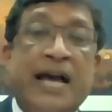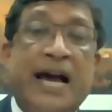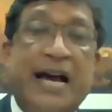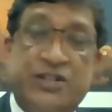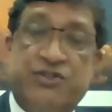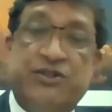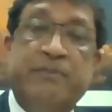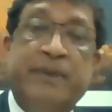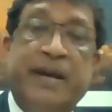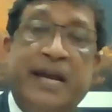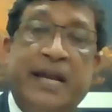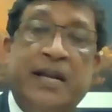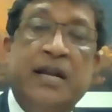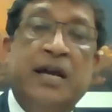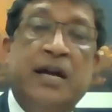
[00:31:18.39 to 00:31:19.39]
has
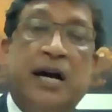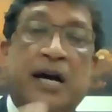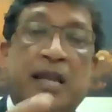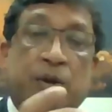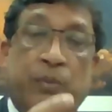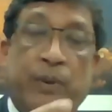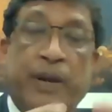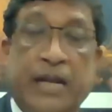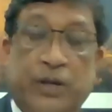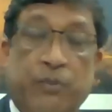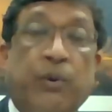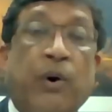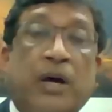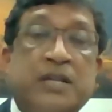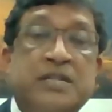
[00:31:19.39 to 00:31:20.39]
remained uh, the way it
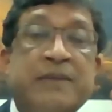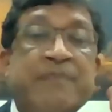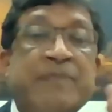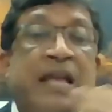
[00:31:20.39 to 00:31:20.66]
was.